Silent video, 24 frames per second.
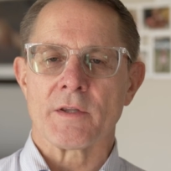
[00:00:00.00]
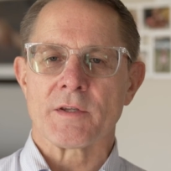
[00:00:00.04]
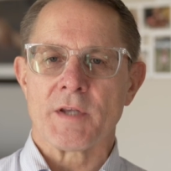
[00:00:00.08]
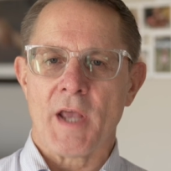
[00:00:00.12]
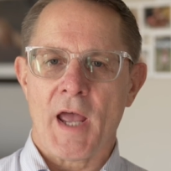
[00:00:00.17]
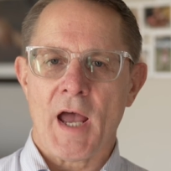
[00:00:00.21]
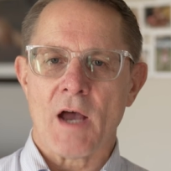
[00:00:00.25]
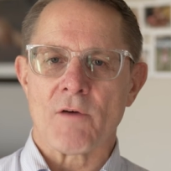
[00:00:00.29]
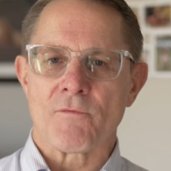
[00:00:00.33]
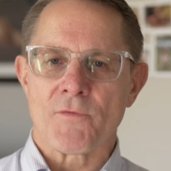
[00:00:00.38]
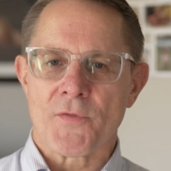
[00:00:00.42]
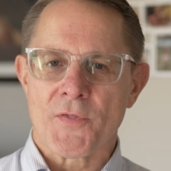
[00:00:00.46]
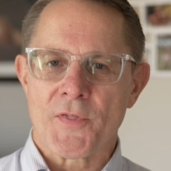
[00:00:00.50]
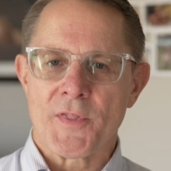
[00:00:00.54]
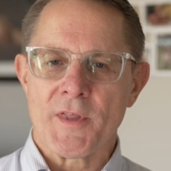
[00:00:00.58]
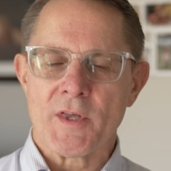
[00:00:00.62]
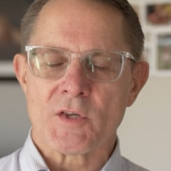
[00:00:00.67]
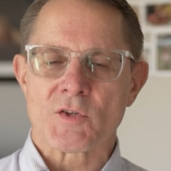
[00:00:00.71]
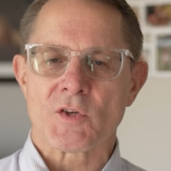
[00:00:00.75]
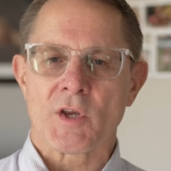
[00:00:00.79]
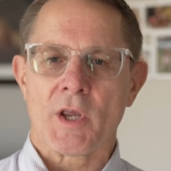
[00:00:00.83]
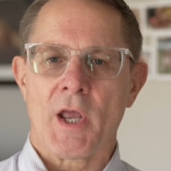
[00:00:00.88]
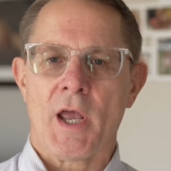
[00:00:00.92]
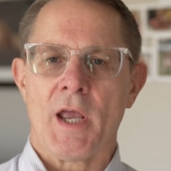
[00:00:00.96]
to have
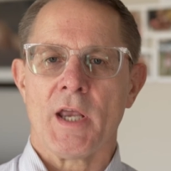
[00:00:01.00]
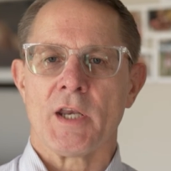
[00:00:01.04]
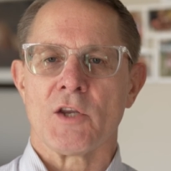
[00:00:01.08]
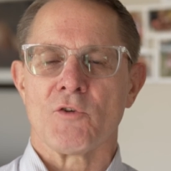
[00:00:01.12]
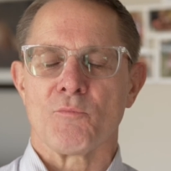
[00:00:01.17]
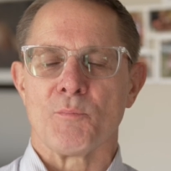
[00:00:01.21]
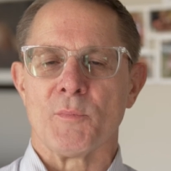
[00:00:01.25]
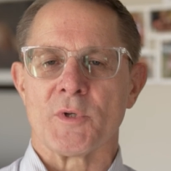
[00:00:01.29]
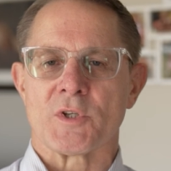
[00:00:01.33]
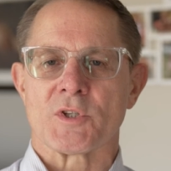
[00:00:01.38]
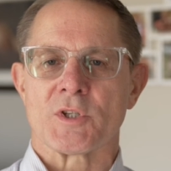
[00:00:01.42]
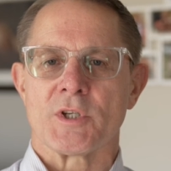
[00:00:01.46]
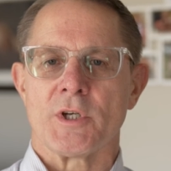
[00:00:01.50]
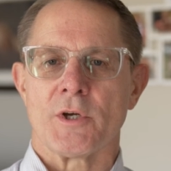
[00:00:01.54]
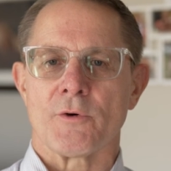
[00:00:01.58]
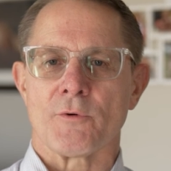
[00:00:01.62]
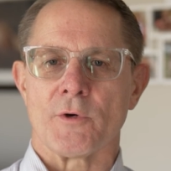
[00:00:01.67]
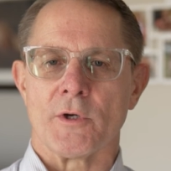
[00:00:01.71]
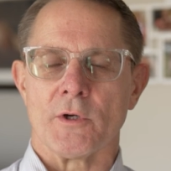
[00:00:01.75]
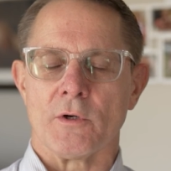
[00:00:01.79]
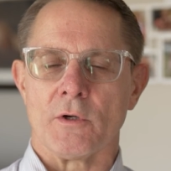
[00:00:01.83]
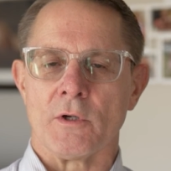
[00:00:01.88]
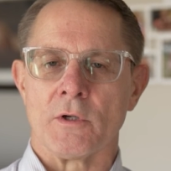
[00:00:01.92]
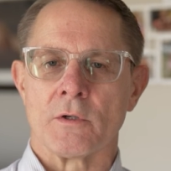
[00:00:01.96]
this kind of
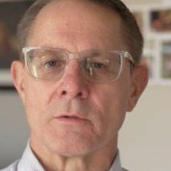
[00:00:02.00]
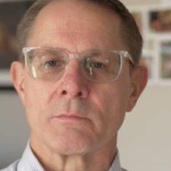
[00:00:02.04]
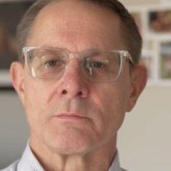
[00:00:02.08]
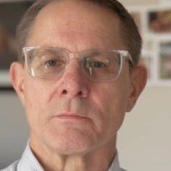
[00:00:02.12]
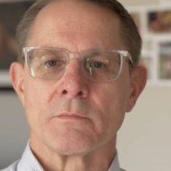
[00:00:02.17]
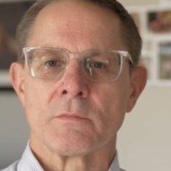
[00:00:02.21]
material